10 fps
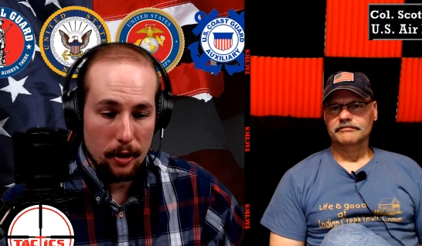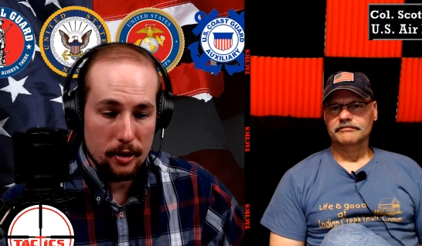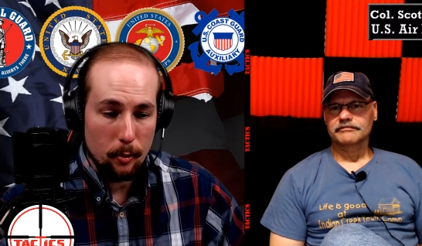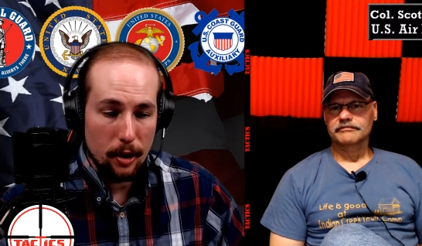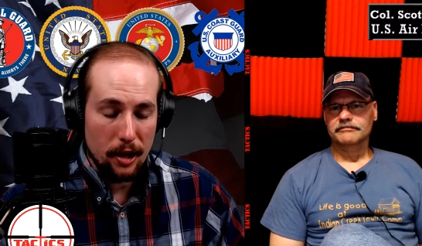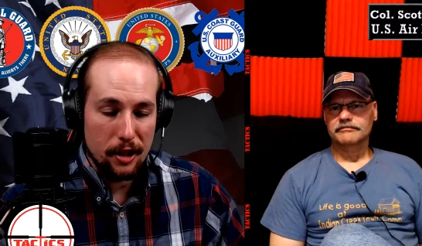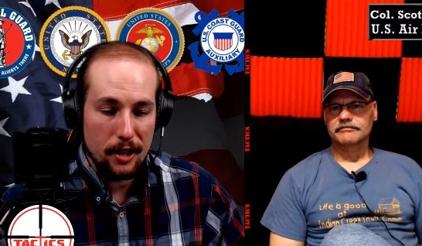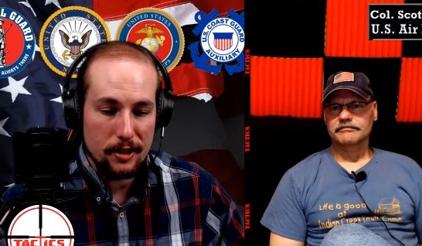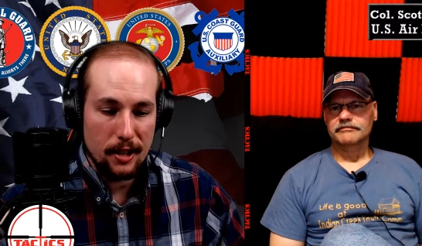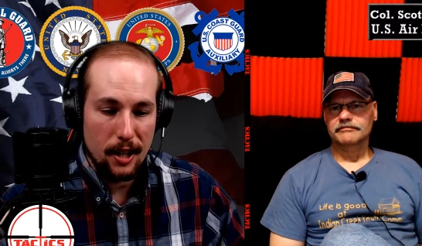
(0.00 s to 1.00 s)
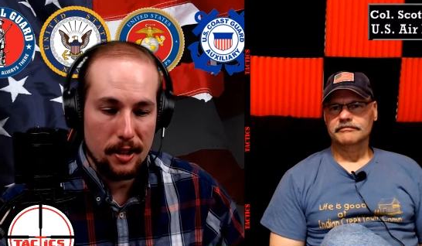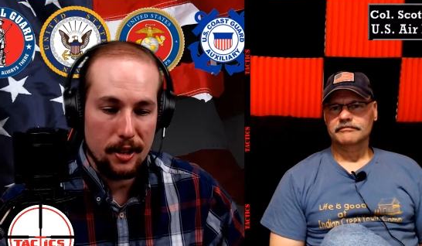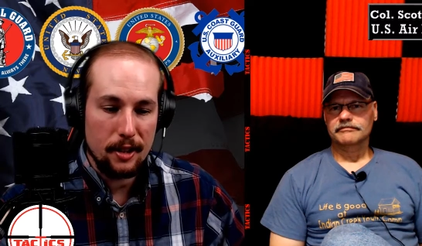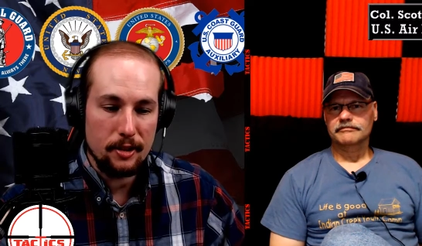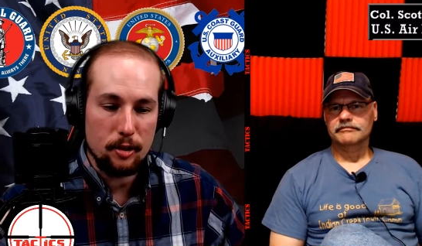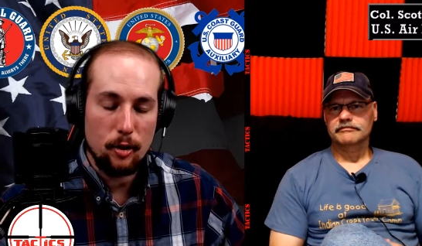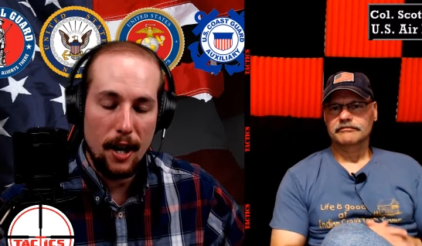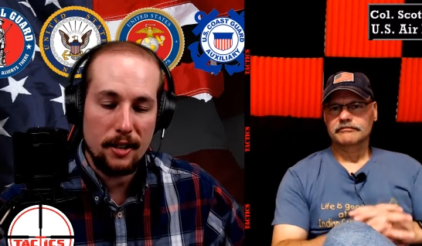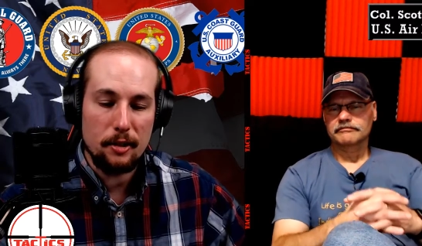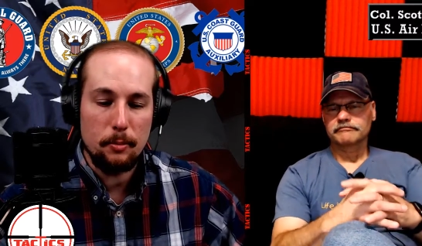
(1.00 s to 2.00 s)
Speaker 1: And one of the things that I think has
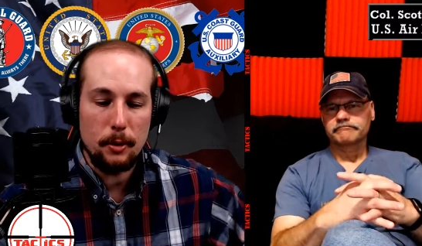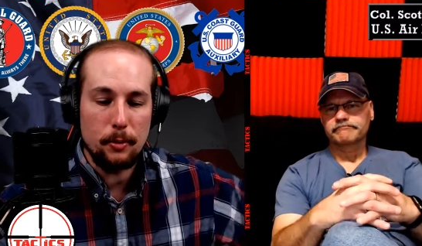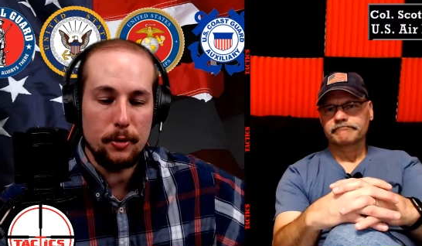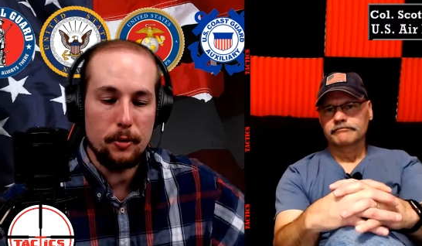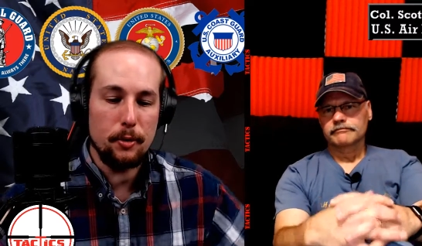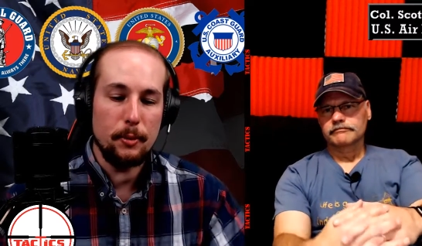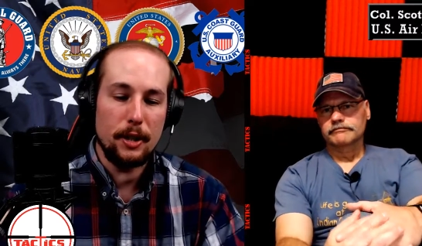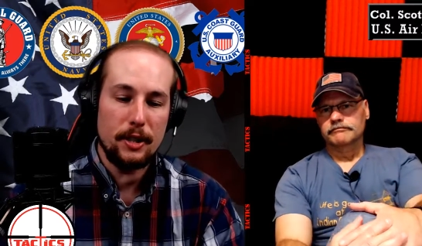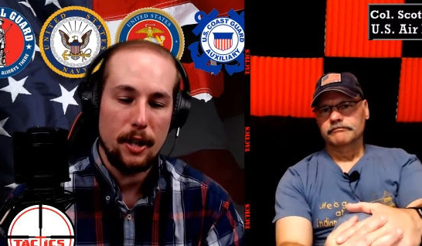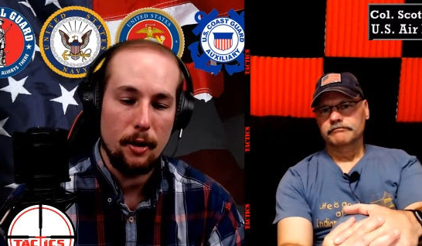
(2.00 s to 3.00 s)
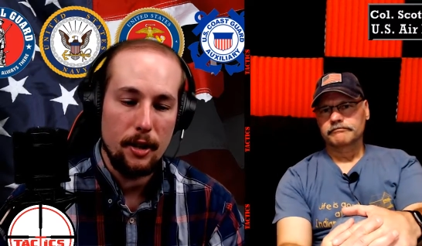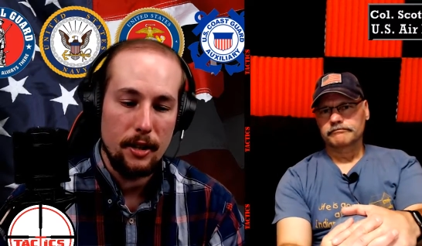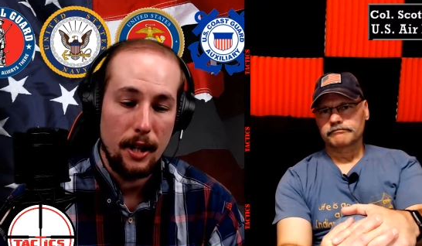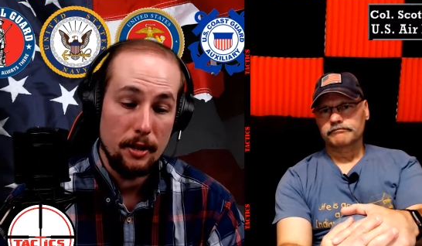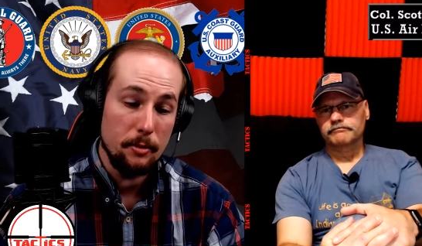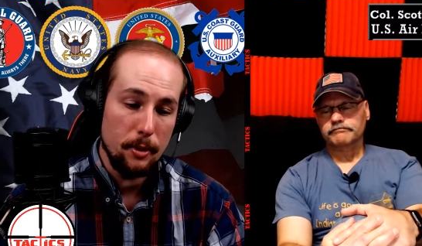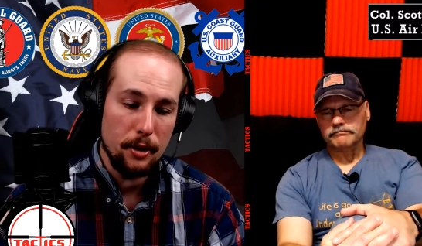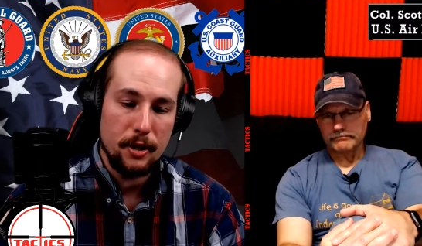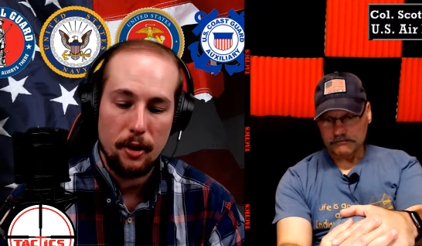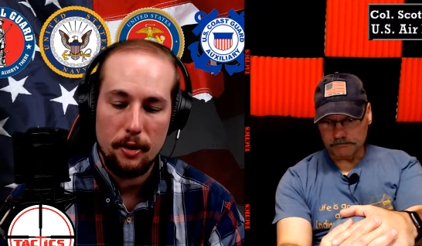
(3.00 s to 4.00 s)
attracted people to the military and, and to
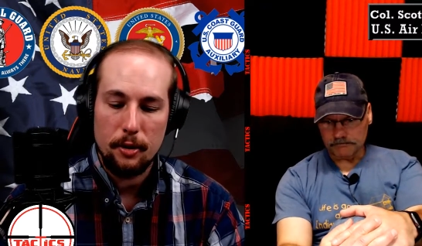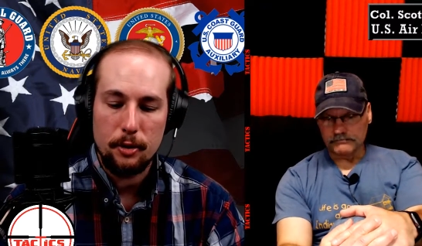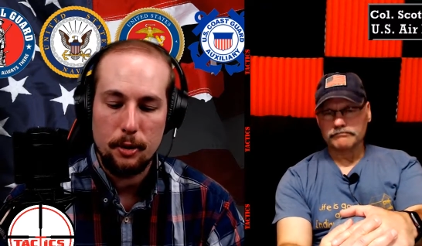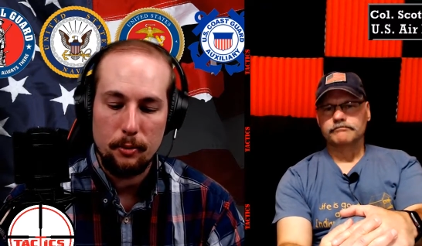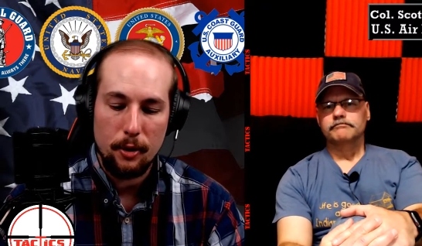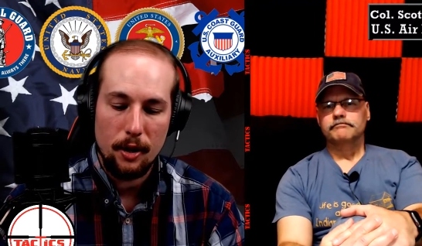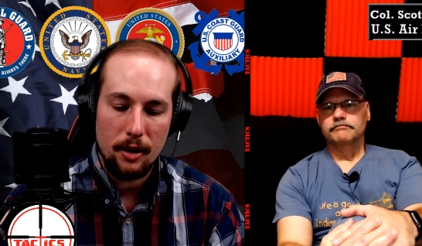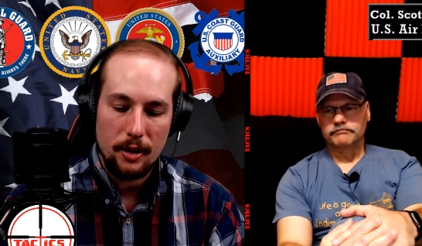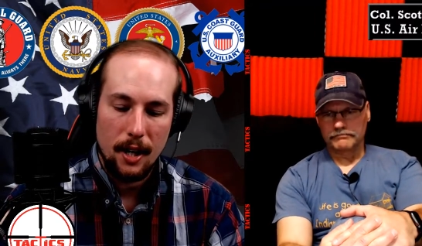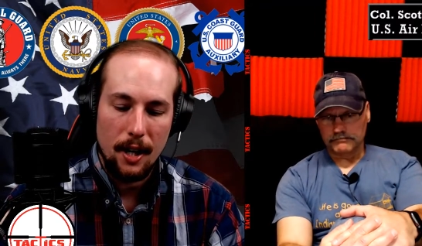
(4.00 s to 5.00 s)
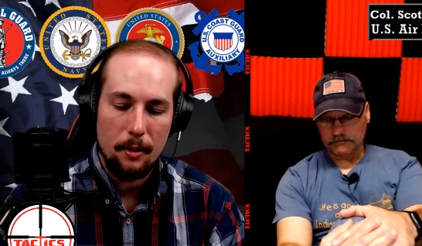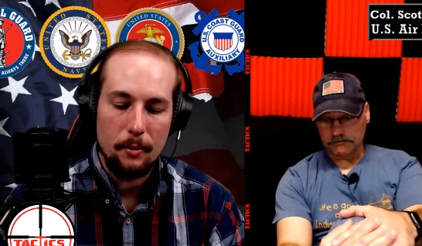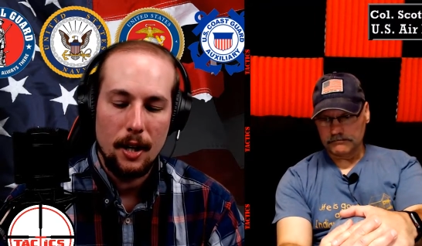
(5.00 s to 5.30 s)
military leadership for a long time